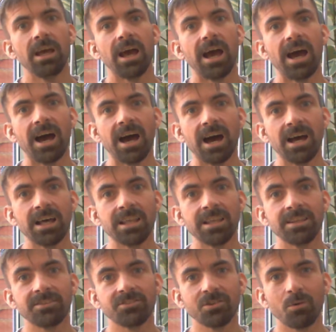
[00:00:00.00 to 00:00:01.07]

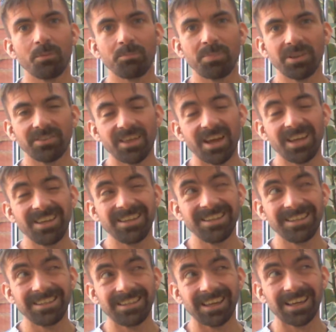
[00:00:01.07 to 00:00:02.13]
And so
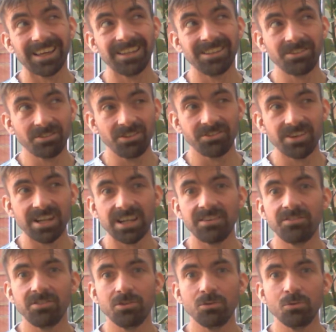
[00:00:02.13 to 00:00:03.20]
they initially said
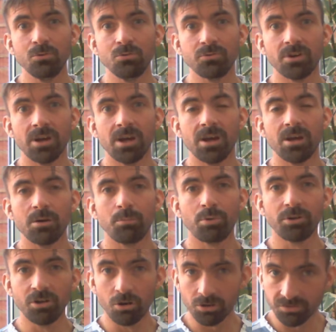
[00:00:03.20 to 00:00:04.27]
if you've
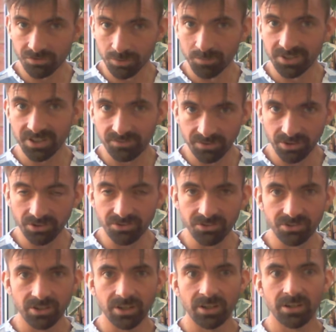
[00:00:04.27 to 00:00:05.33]
pre-ordered from
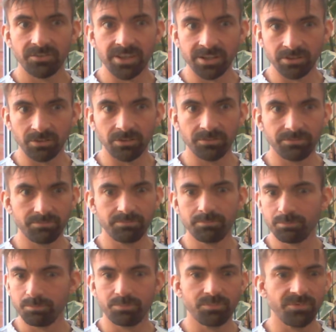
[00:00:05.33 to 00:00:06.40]
Modiphius, then
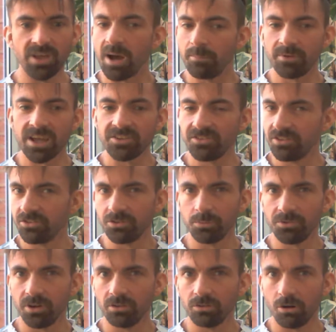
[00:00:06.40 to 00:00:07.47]
I'm guessing there's some
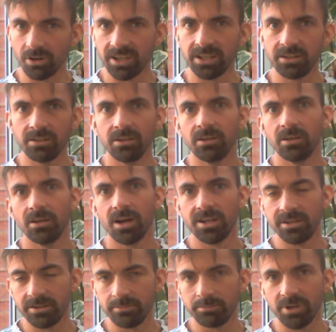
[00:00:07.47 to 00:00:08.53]
sort of login,
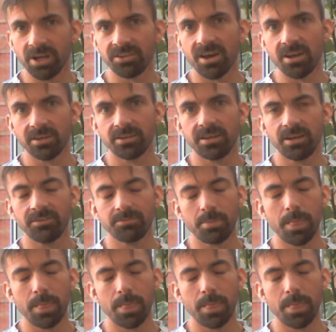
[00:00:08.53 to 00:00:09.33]
and you can be able to you'll